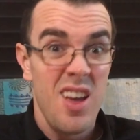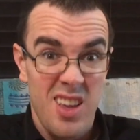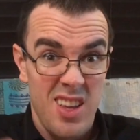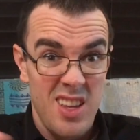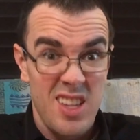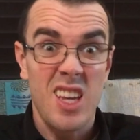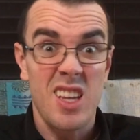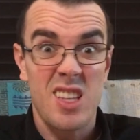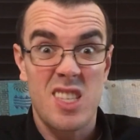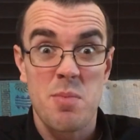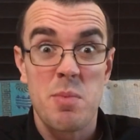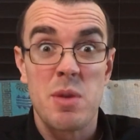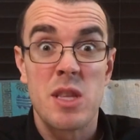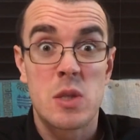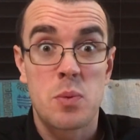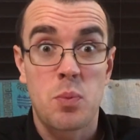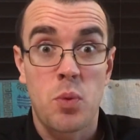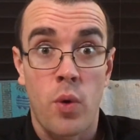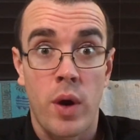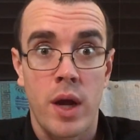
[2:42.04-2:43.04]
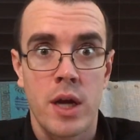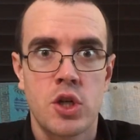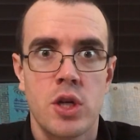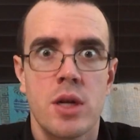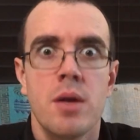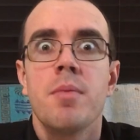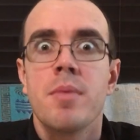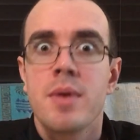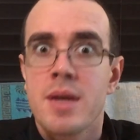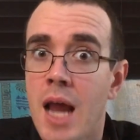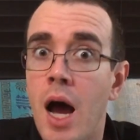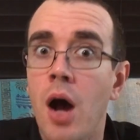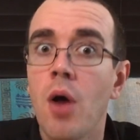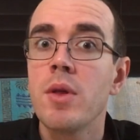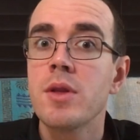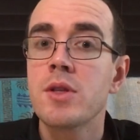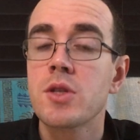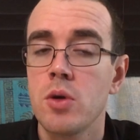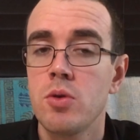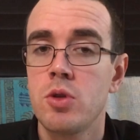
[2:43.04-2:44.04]
to get some inspiration. Now
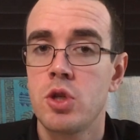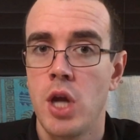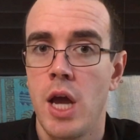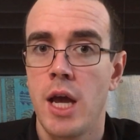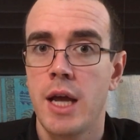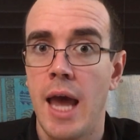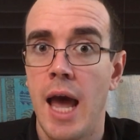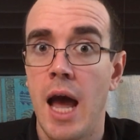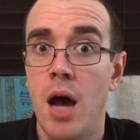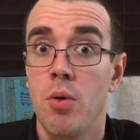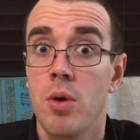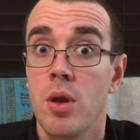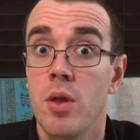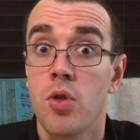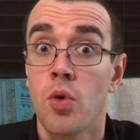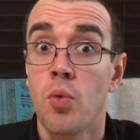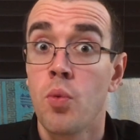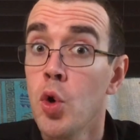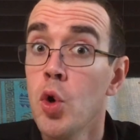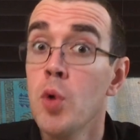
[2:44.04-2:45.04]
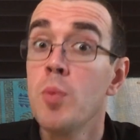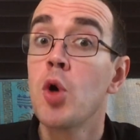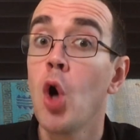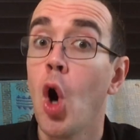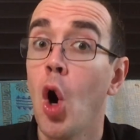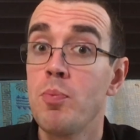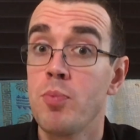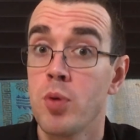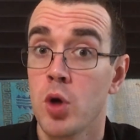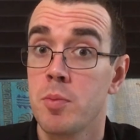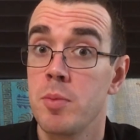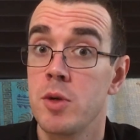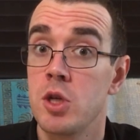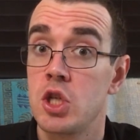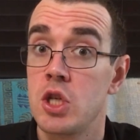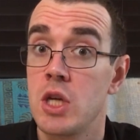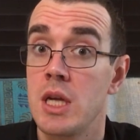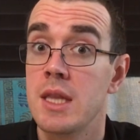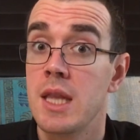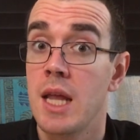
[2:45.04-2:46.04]
let's go check out the Rube Goldberg
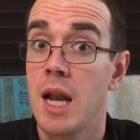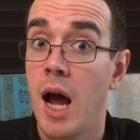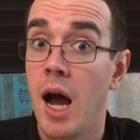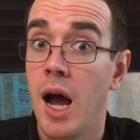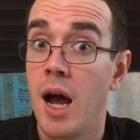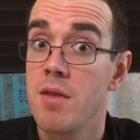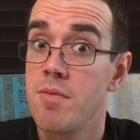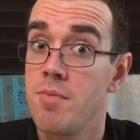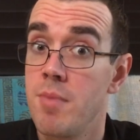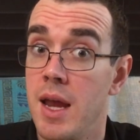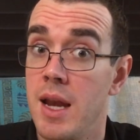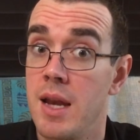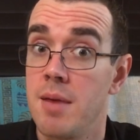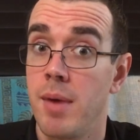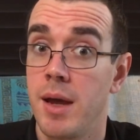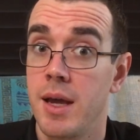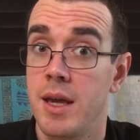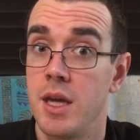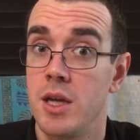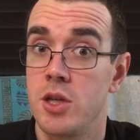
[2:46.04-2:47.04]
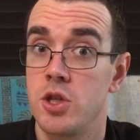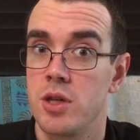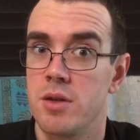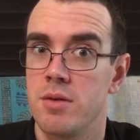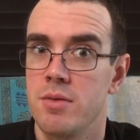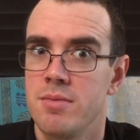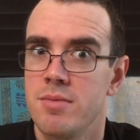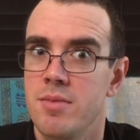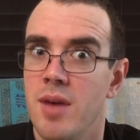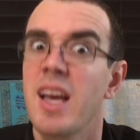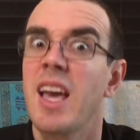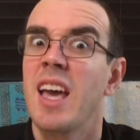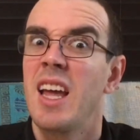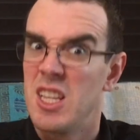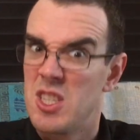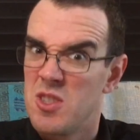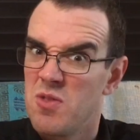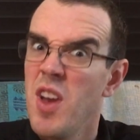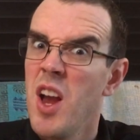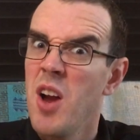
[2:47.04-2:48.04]
machine that I've made in my kitchen. Again,
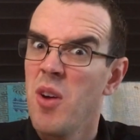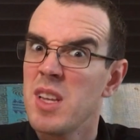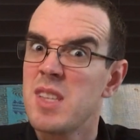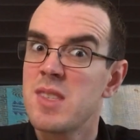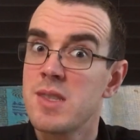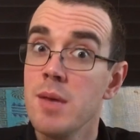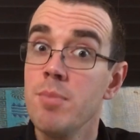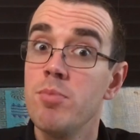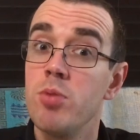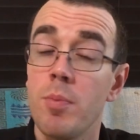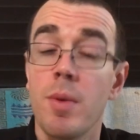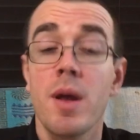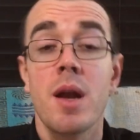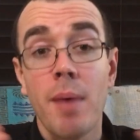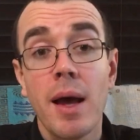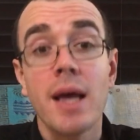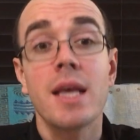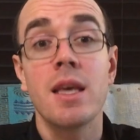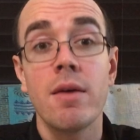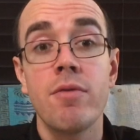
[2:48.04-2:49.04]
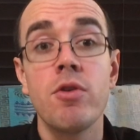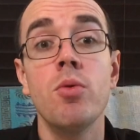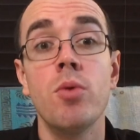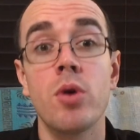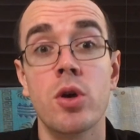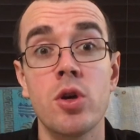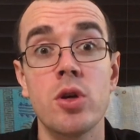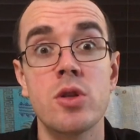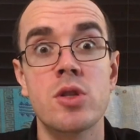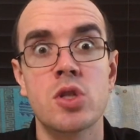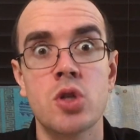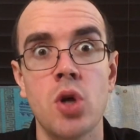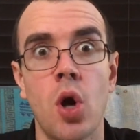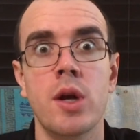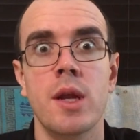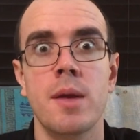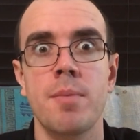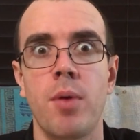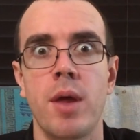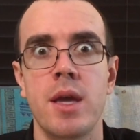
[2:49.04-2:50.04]
it's very simple, but it might give you a good
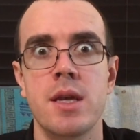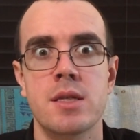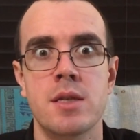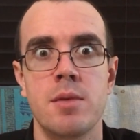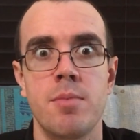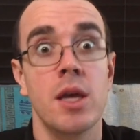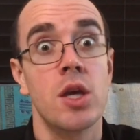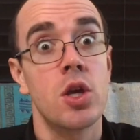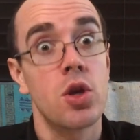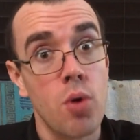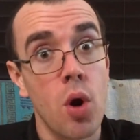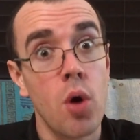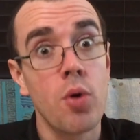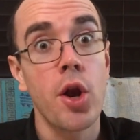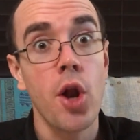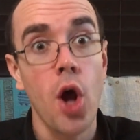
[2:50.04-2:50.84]
starting place to make your own at